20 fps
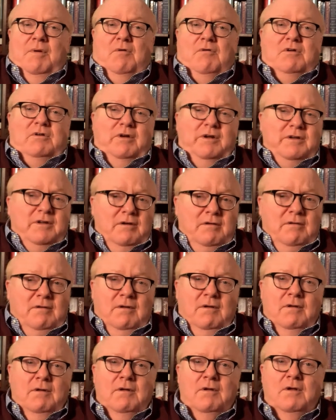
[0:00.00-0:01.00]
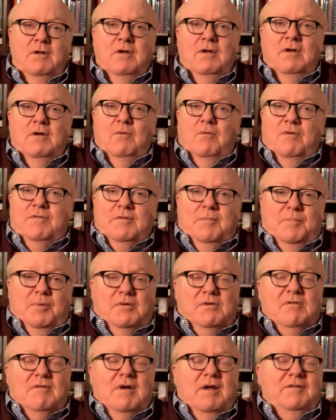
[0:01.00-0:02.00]
Bill Clinton was a
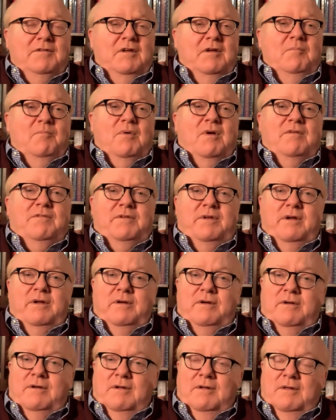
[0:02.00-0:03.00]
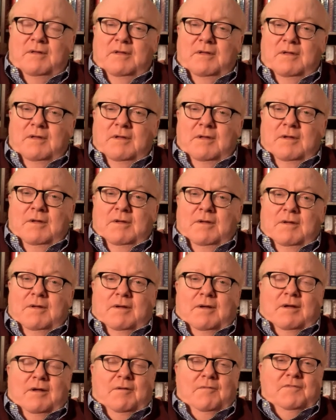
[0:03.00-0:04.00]
polarizing president.
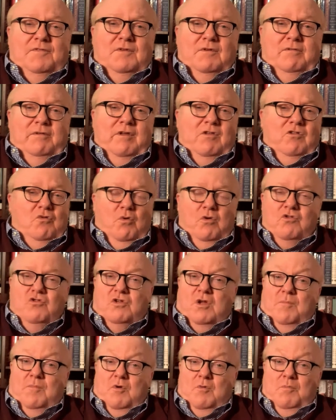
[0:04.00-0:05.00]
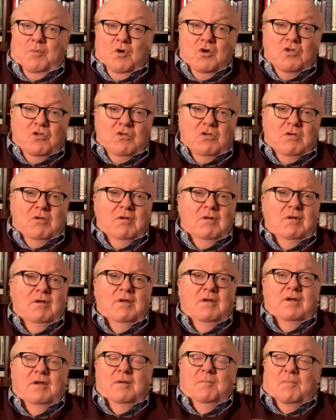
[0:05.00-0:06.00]
Uh, certainly George W. Bush,
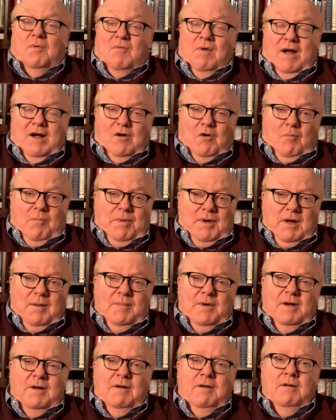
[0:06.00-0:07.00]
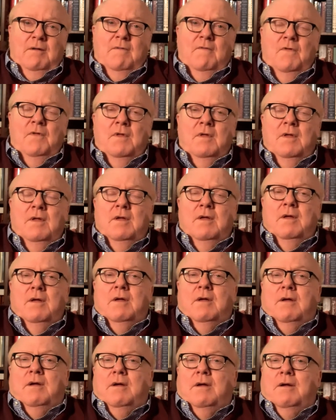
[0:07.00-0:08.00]
Barack Obama.
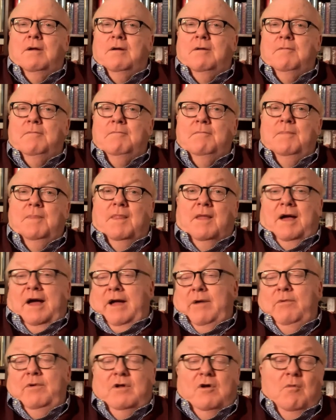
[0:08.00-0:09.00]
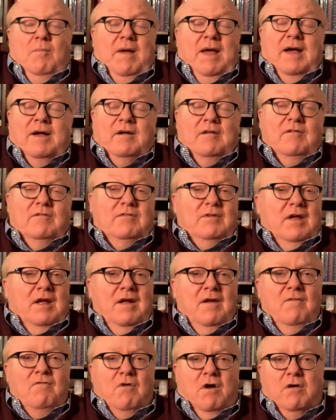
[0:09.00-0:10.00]
Um, I would go back and
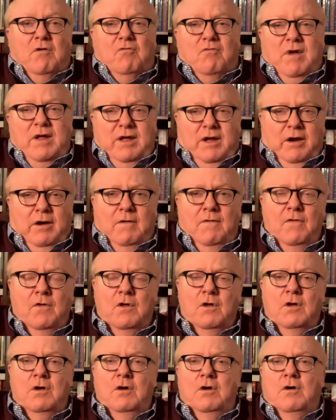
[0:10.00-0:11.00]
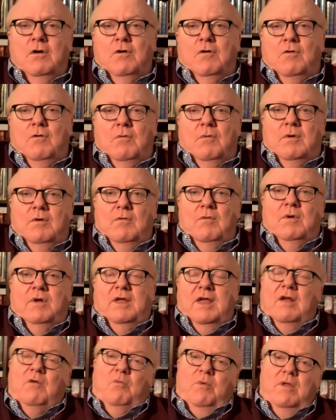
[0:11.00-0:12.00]
say Ronald Reagan, who,
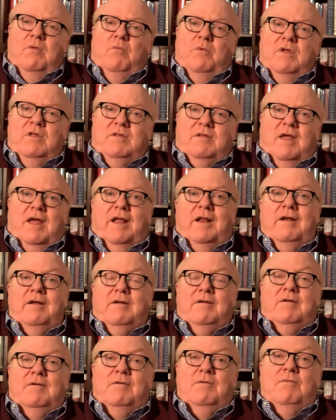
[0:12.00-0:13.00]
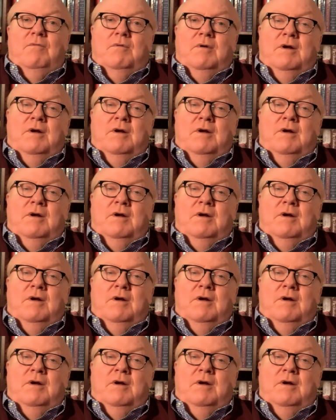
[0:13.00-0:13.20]
who again, we, we tend to